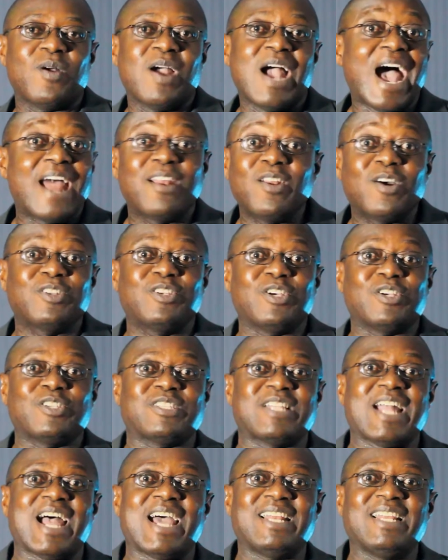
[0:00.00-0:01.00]
And not
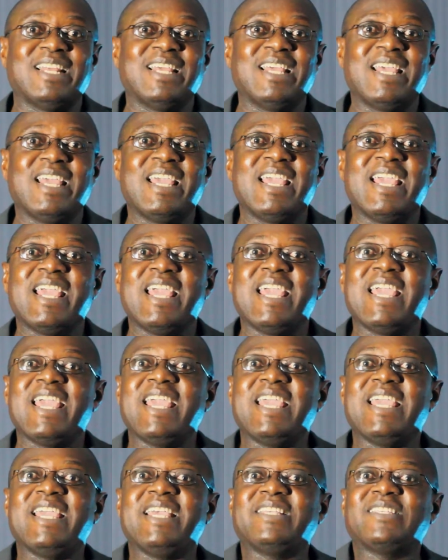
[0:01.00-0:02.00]
just that,
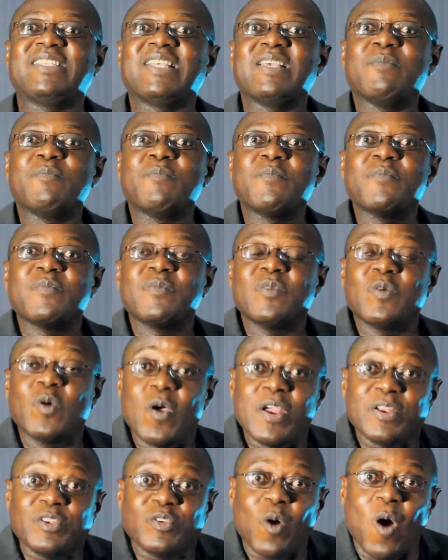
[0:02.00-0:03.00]
He's
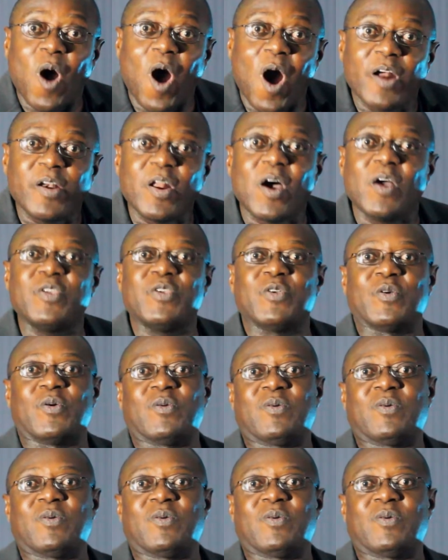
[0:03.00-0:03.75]
going to honor you.